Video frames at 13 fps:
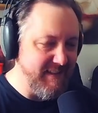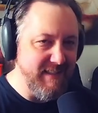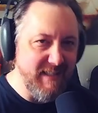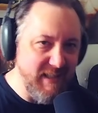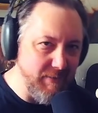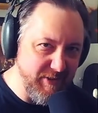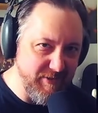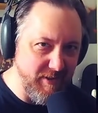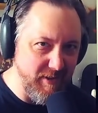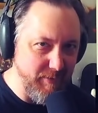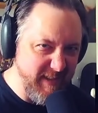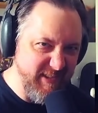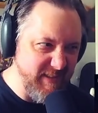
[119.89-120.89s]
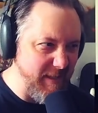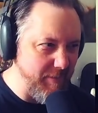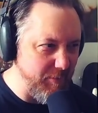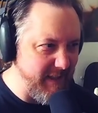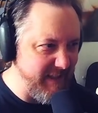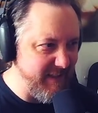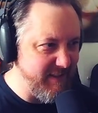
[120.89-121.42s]
We can stop it
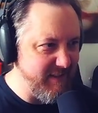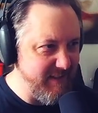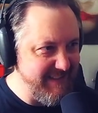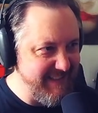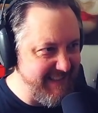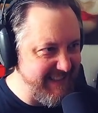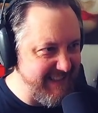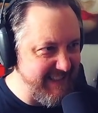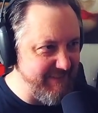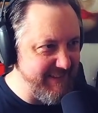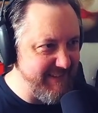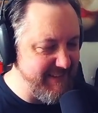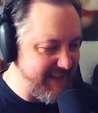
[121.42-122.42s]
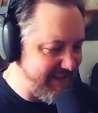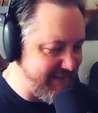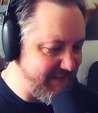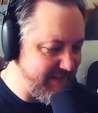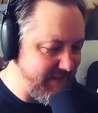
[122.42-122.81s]
right here. 11 seconds in.